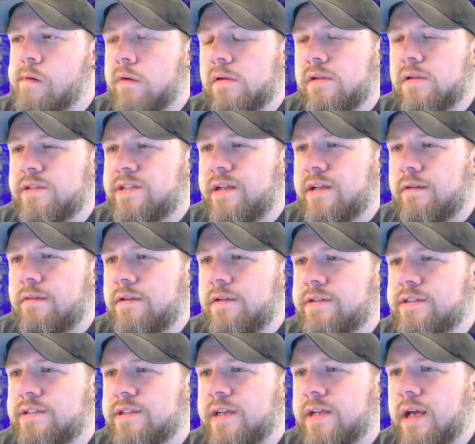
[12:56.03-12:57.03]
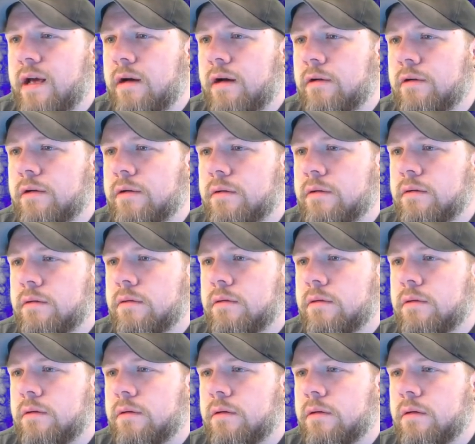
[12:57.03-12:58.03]
let's save this as counter,
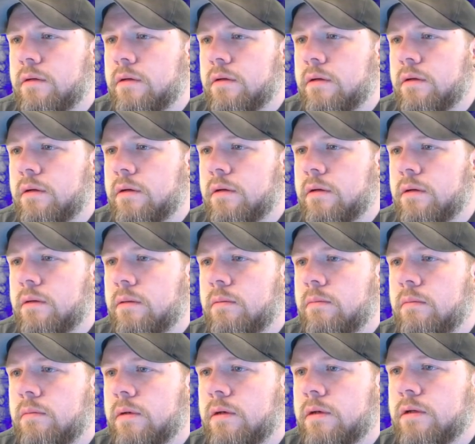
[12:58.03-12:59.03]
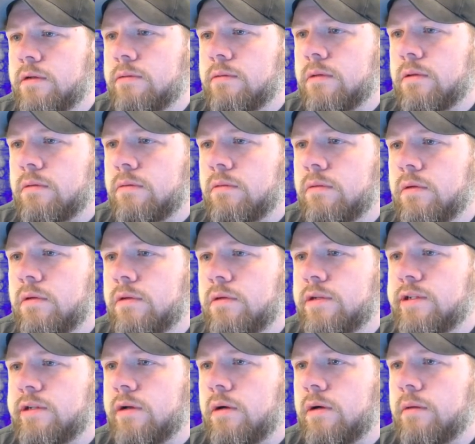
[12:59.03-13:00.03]
because we're going
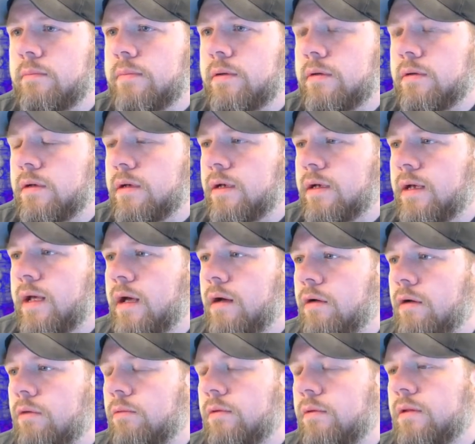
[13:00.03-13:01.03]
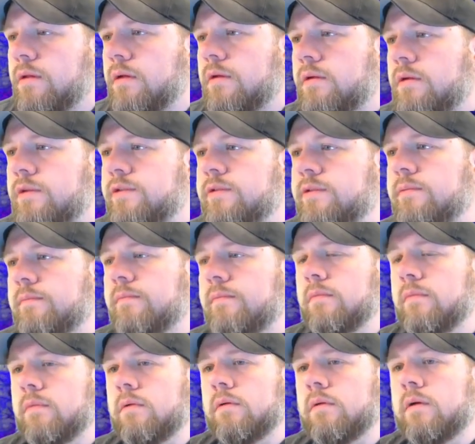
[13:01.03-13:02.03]
to start building a counter with this.
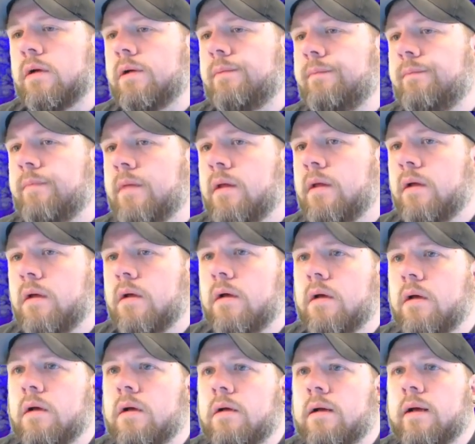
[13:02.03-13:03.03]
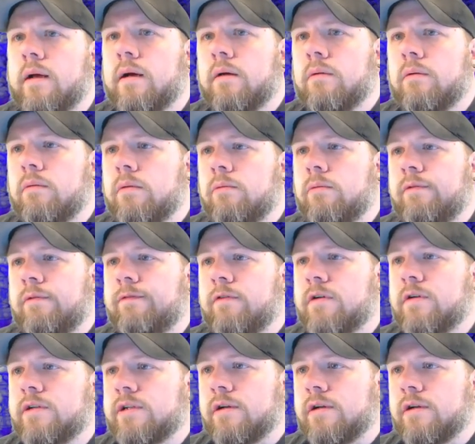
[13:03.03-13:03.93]
Okay. Now, when we first